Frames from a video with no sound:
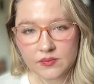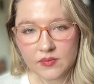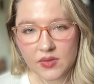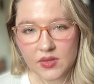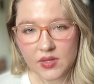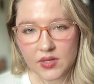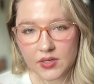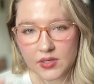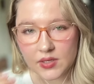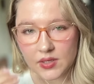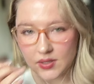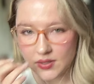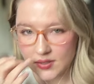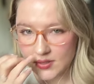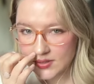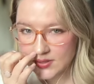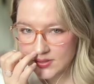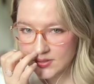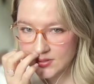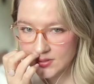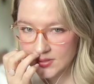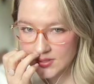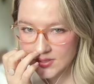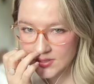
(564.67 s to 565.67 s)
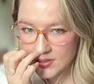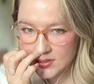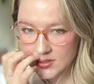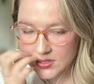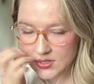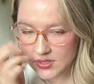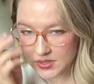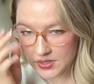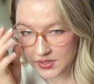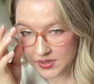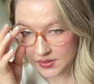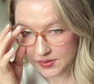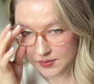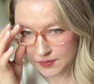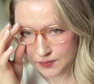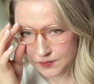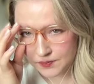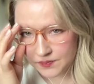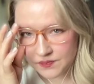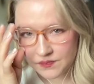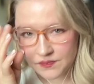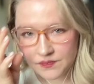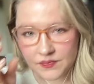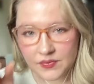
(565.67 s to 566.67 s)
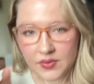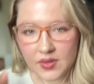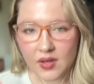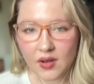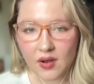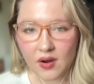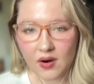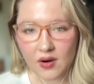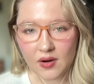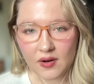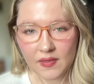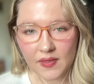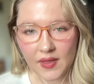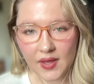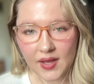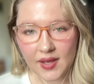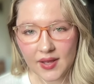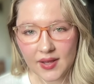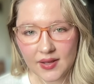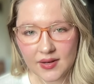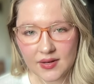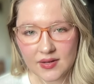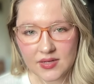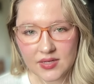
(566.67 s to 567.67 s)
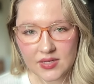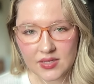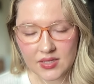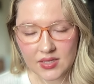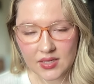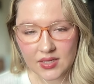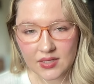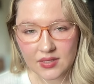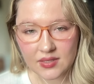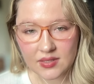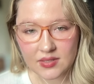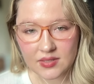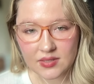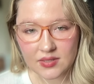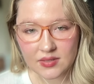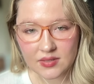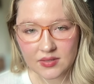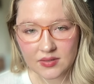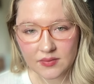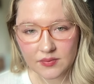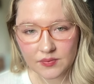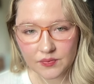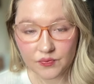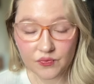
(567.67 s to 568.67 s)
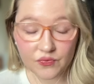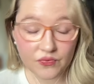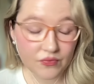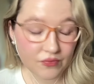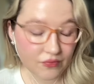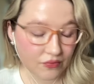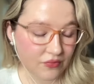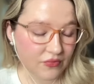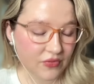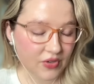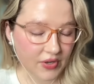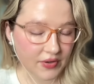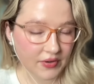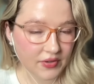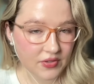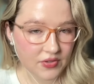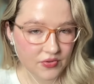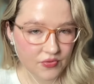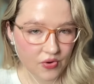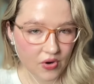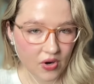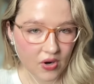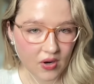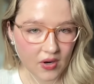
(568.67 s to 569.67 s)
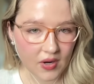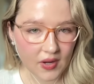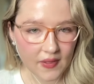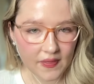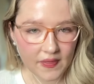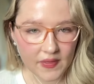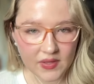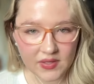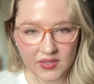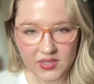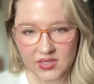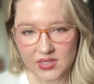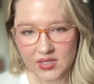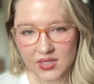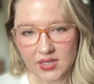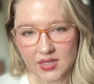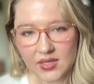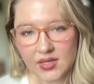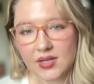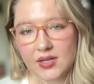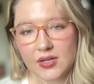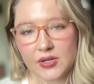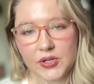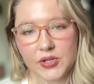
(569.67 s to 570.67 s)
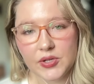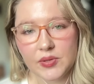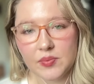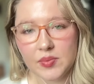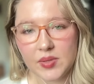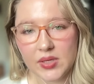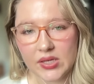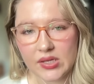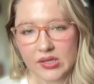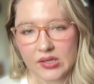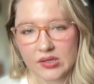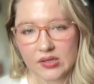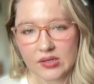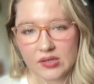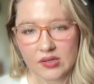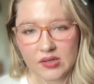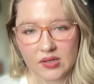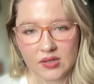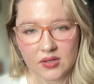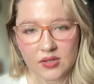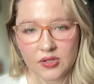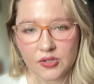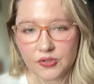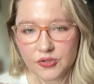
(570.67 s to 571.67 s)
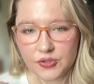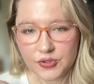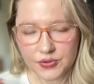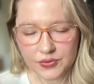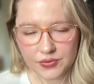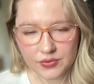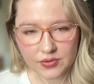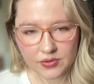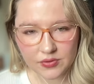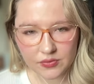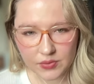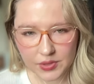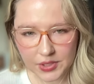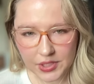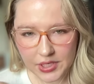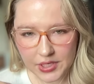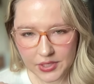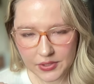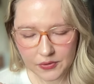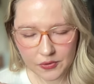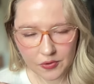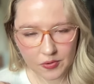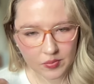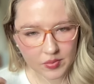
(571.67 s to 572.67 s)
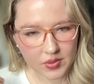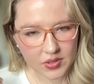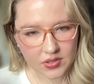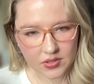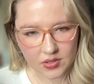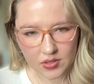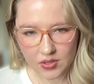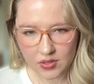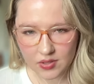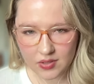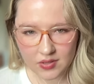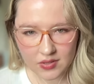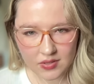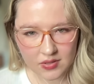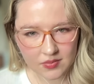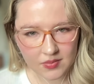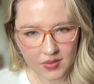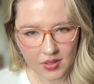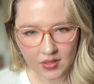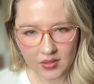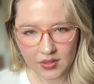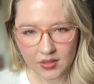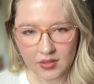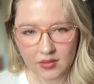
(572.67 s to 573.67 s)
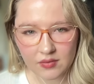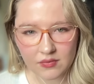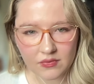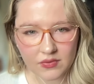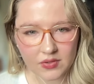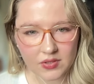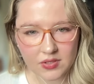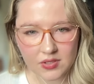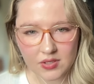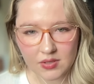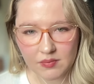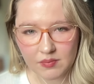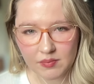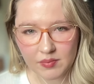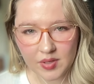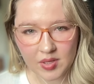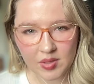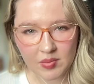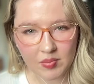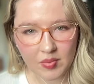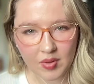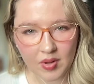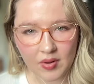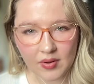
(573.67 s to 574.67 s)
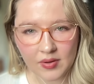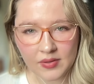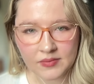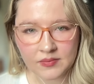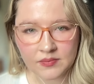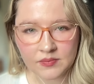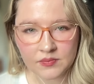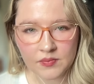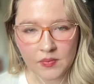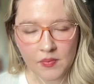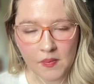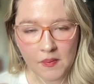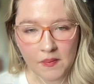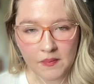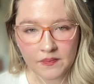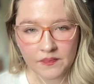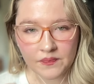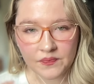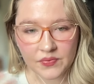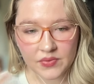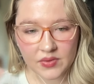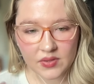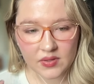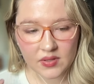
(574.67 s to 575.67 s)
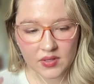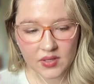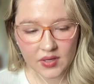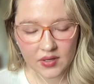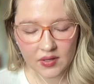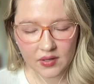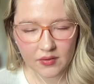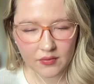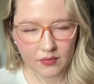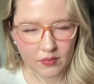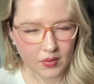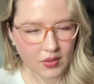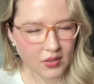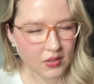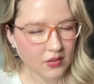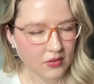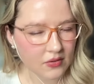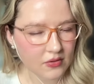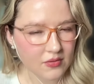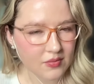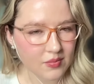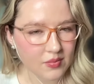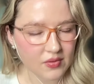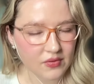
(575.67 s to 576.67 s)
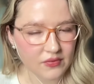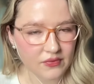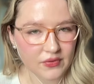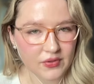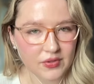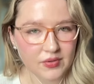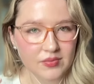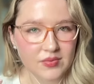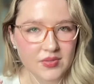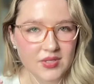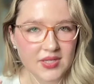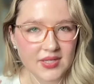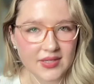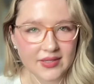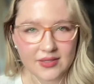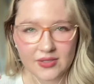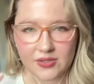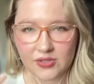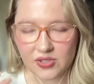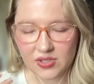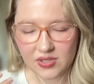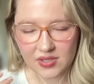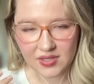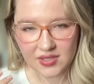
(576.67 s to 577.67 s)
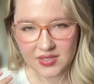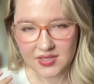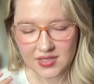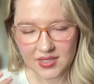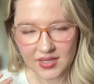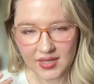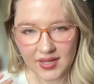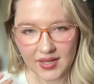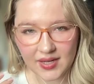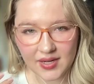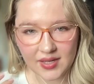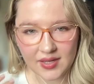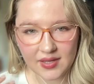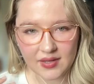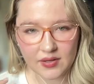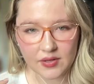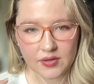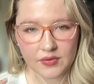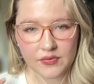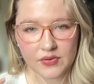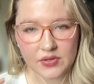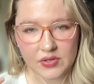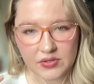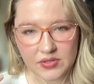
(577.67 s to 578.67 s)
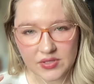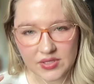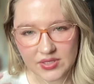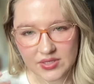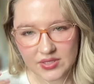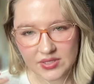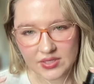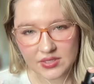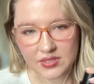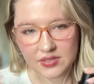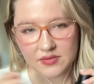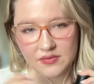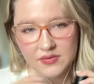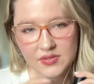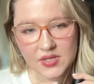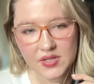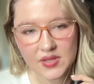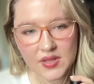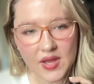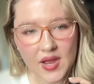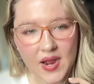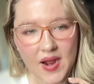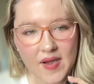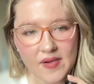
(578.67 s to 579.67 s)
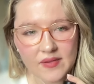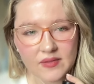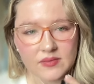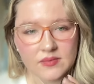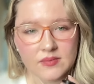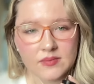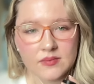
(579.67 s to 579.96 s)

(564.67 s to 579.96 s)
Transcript: The cons listed are that it's very strong on the skin. It could be too sweet or bizarre smelling for some people. Kind of one of those perfumes that could cause a headache if you're sensitive to that.